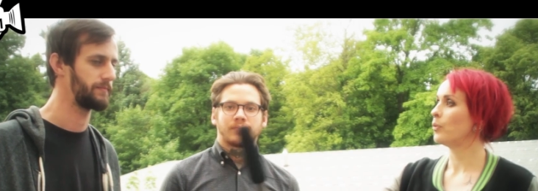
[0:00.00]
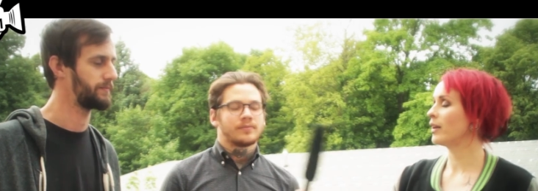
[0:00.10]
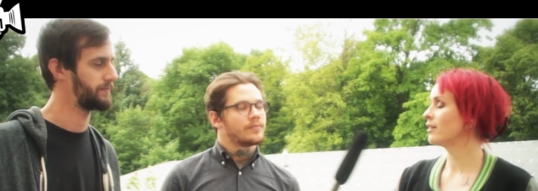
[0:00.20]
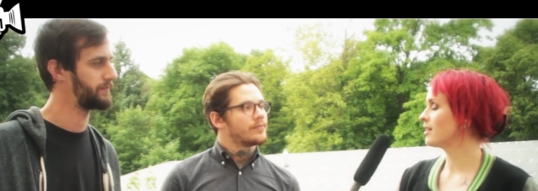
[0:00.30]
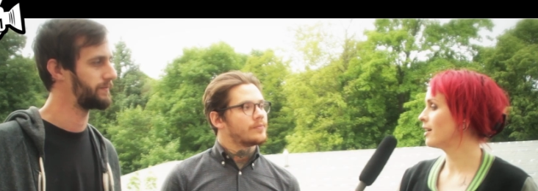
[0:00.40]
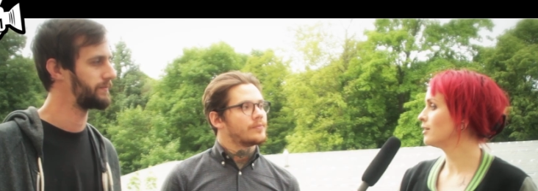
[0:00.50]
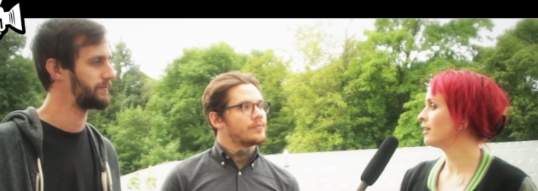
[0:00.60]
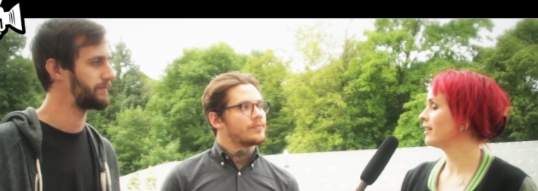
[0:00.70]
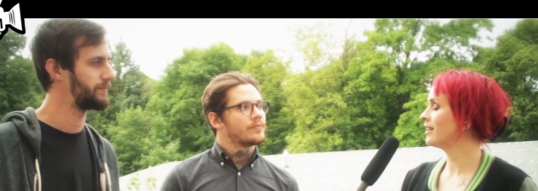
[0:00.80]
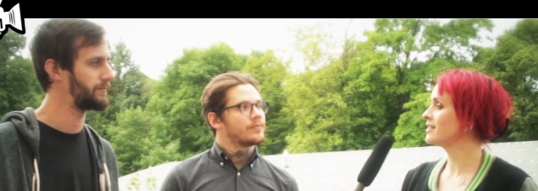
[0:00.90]
Speaker 1: Why the
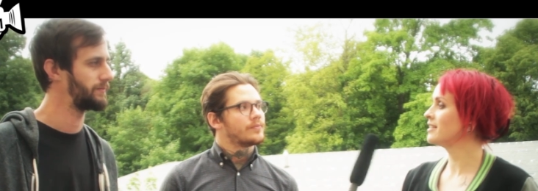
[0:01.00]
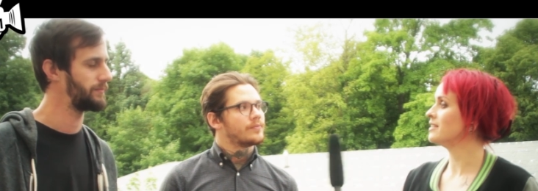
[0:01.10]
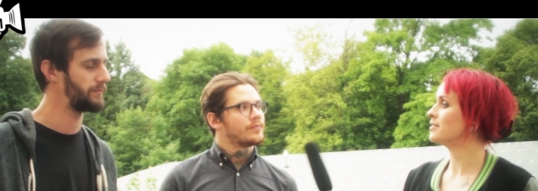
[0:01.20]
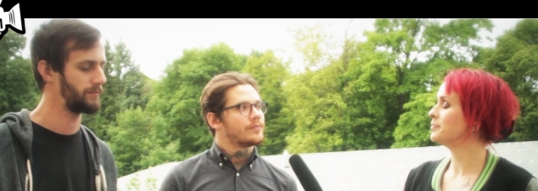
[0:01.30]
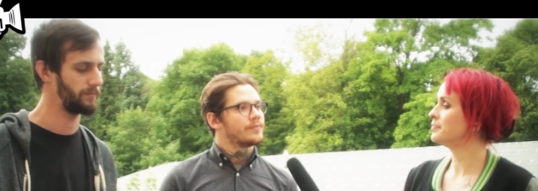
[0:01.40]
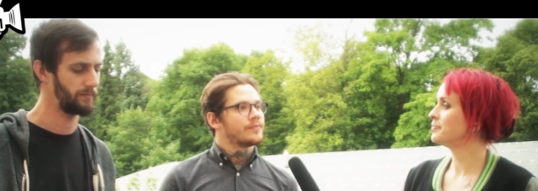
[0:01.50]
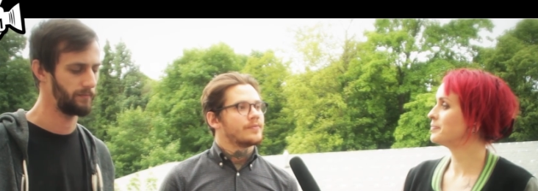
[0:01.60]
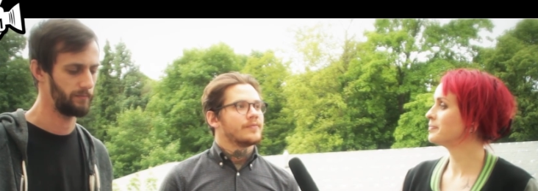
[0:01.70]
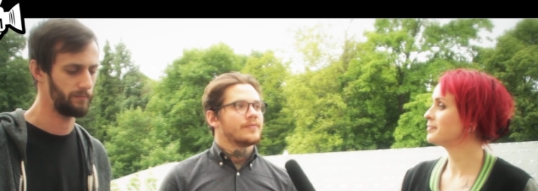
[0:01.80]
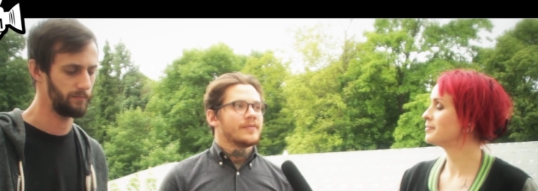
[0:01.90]
title 818?
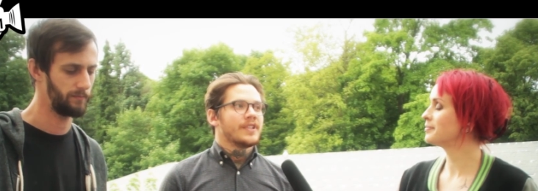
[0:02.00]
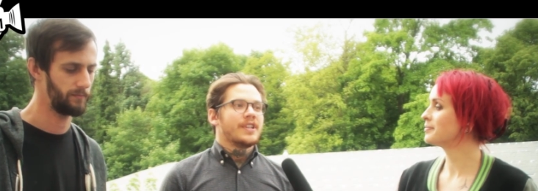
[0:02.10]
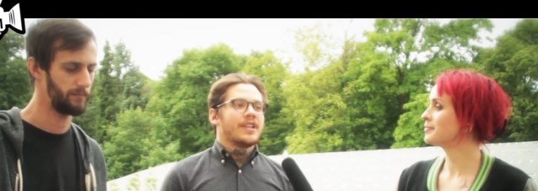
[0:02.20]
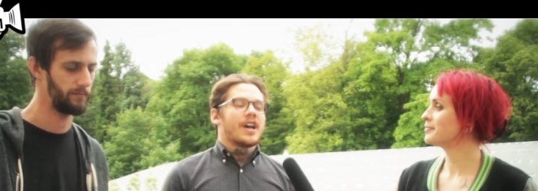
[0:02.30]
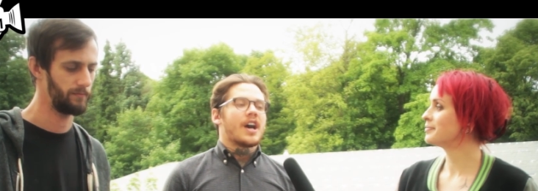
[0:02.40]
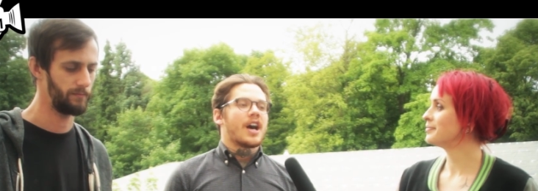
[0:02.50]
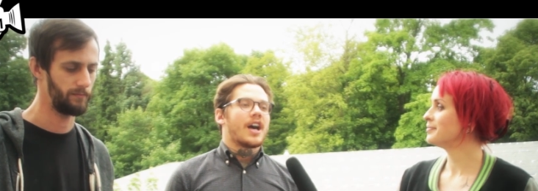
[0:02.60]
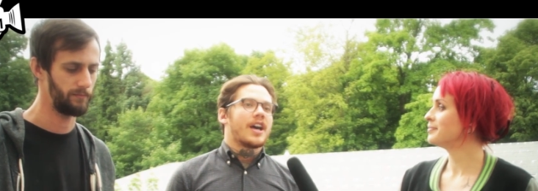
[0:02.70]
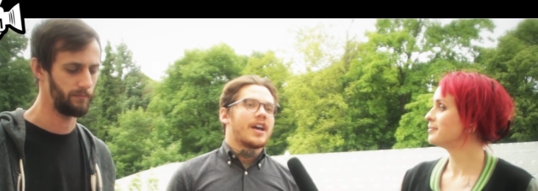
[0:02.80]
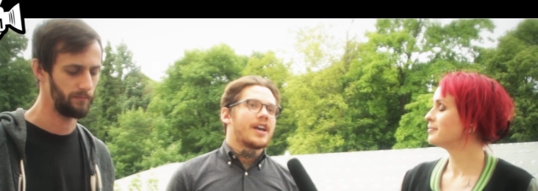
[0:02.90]

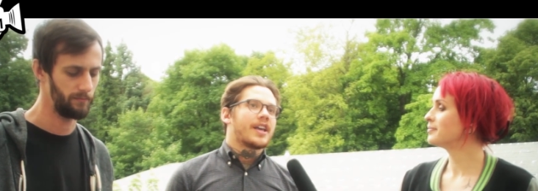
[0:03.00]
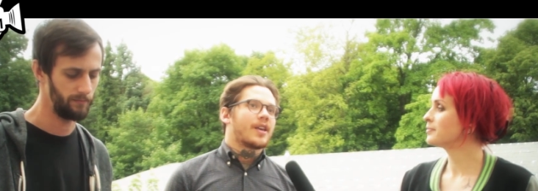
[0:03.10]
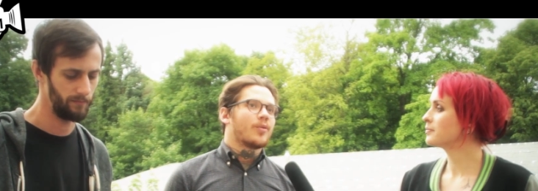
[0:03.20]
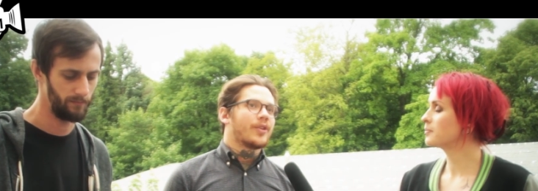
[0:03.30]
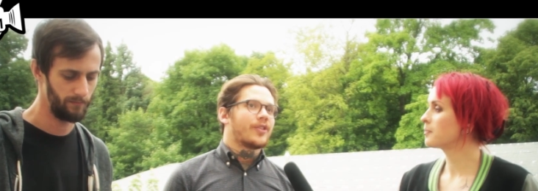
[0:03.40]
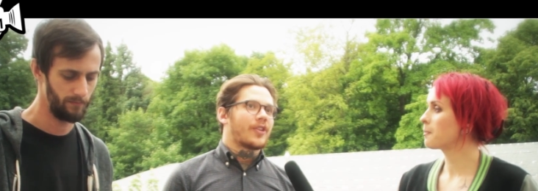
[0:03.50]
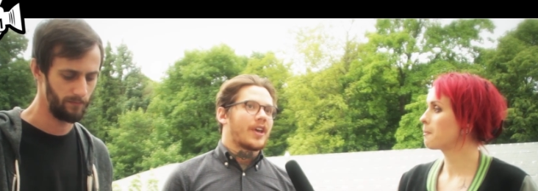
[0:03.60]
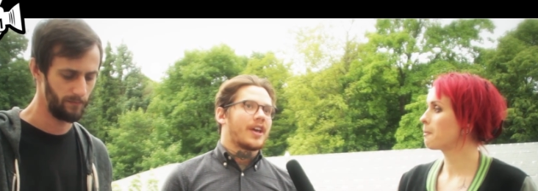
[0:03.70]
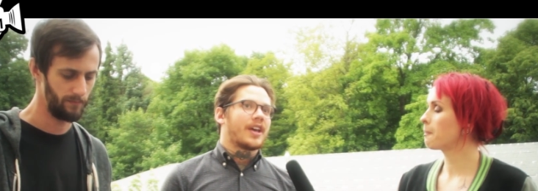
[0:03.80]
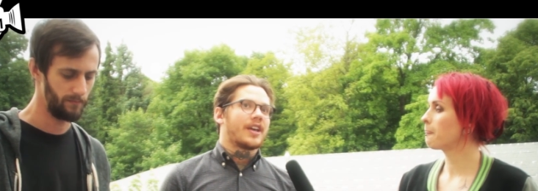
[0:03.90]
Speaker 2: It was
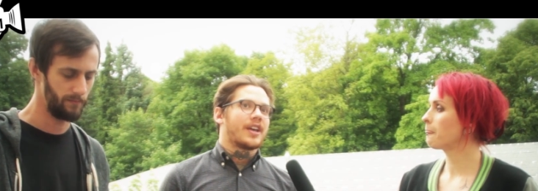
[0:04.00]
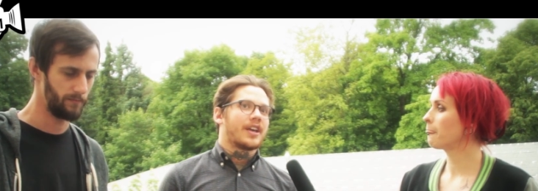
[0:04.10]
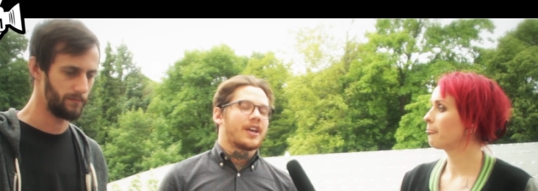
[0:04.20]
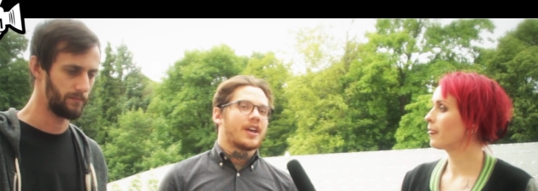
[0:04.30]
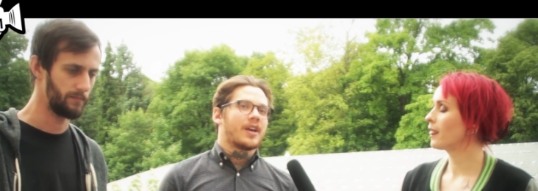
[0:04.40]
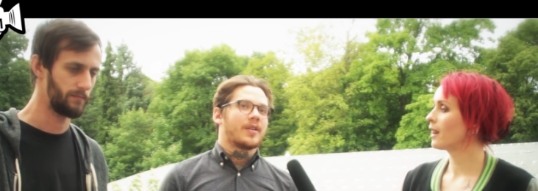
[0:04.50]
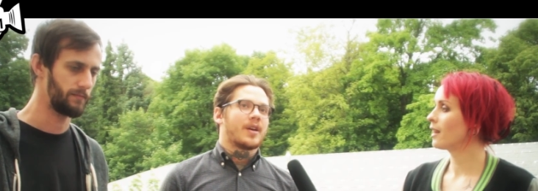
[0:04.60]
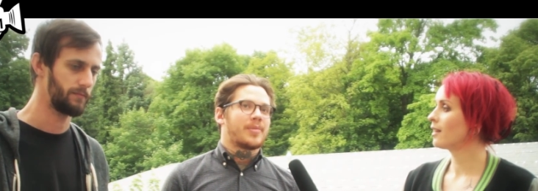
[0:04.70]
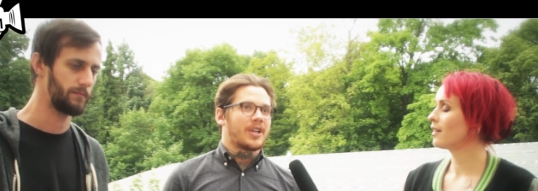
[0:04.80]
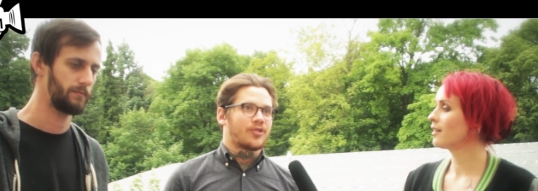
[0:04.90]

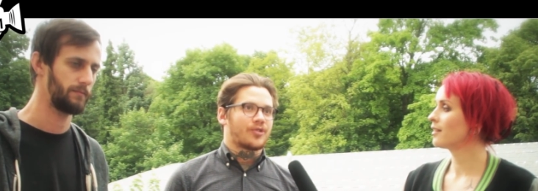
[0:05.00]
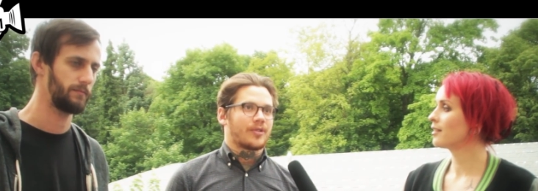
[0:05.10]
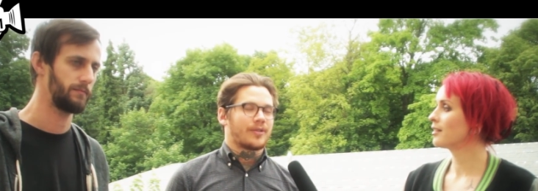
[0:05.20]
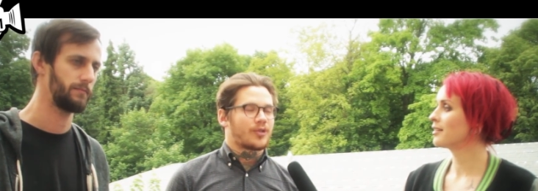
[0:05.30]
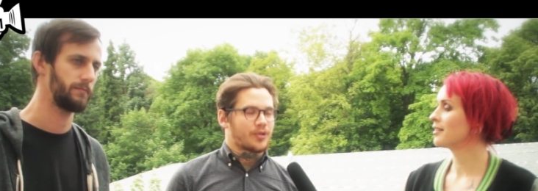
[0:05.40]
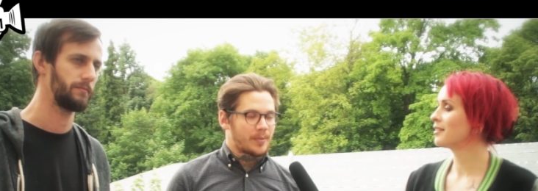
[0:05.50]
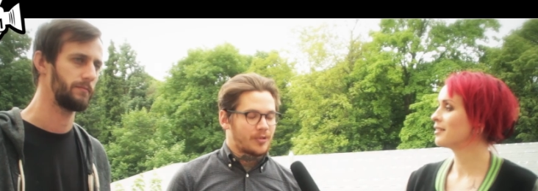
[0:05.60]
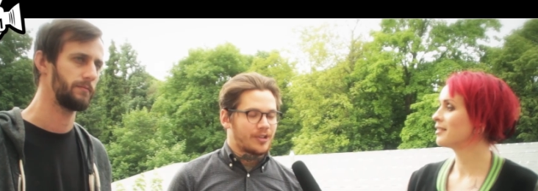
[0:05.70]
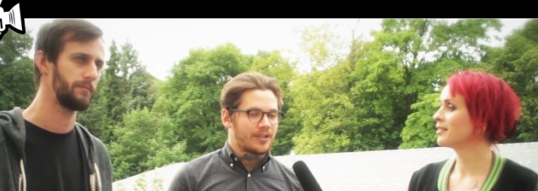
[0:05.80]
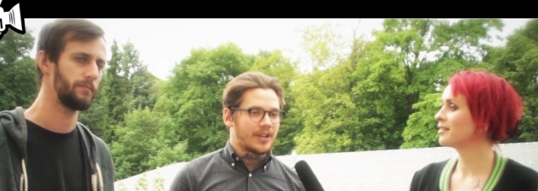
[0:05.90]
a bit of
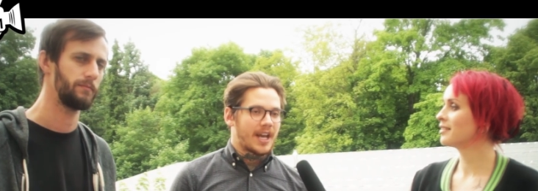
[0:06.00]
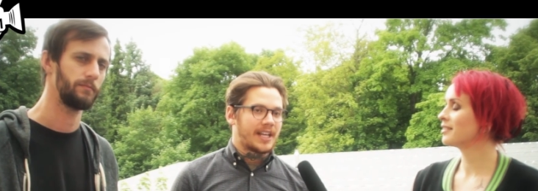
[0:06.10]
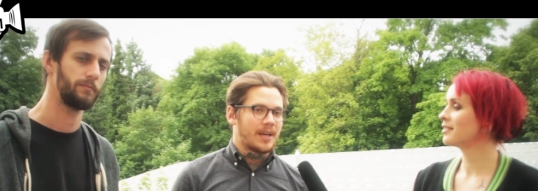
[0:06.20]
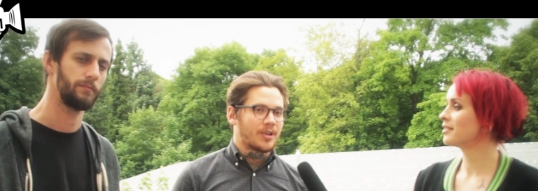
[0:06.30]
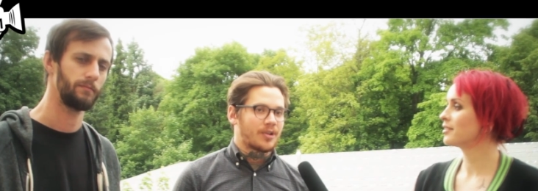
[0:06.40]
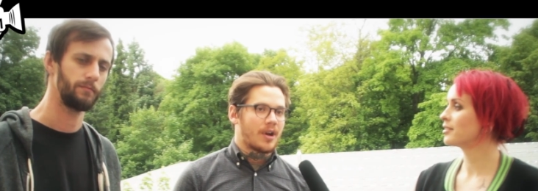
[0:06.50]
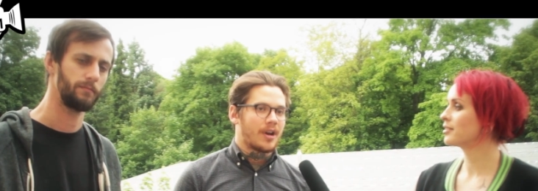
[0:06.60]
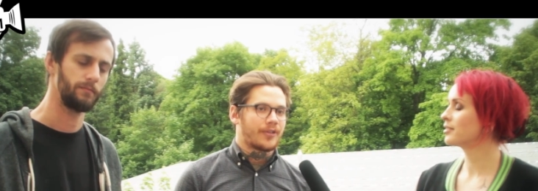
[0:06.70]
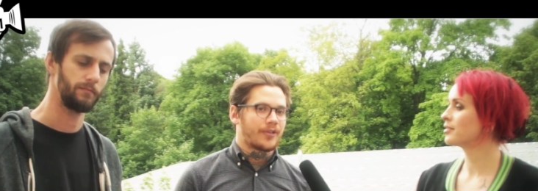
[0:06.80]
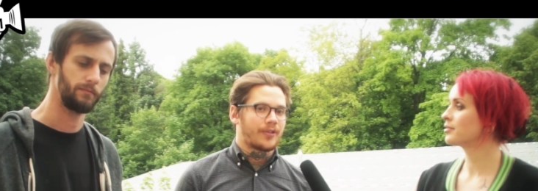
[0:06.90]
scripture I came
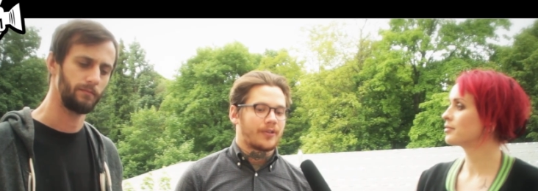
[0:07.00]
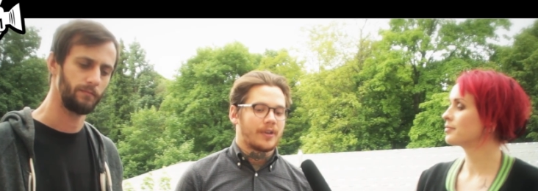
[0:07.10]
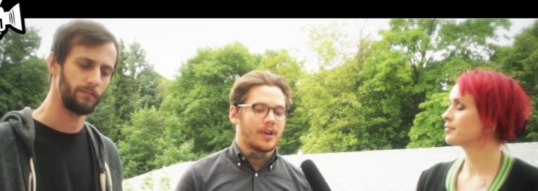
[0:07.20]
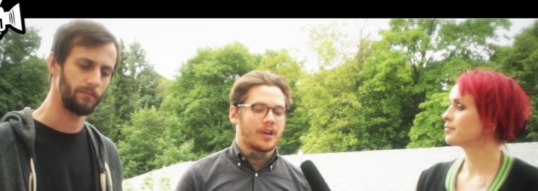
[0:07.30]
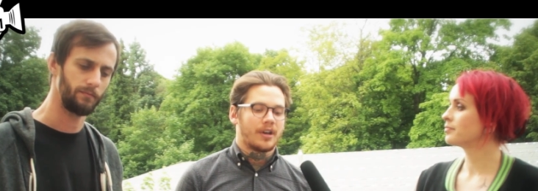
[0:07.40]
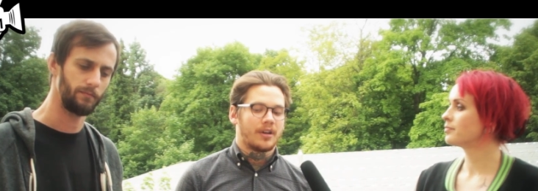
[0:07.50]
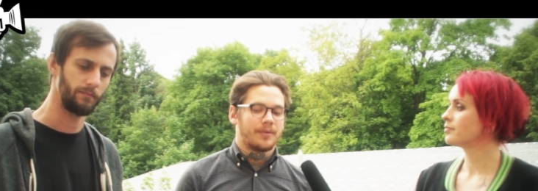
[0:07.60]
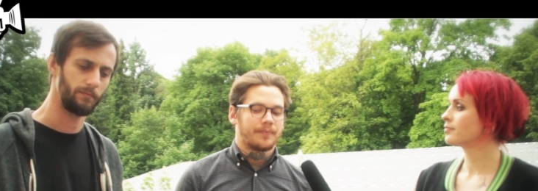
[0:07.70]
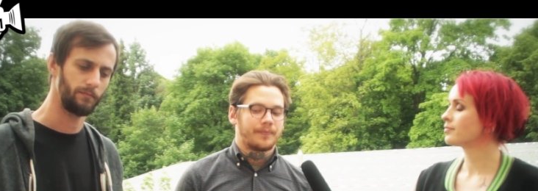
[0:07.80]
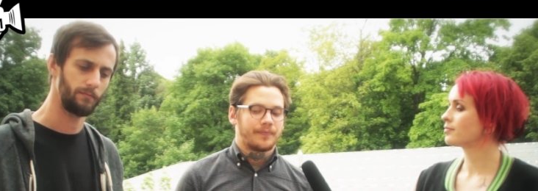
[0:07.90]
across
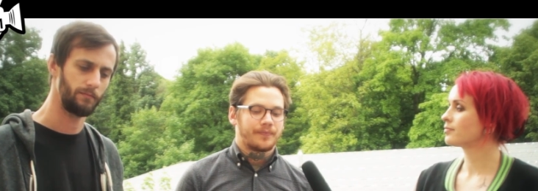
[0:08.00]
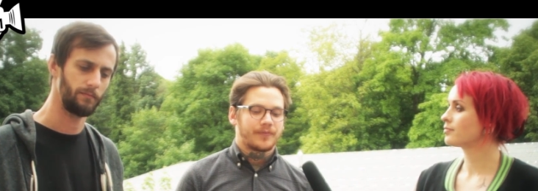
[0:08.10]
a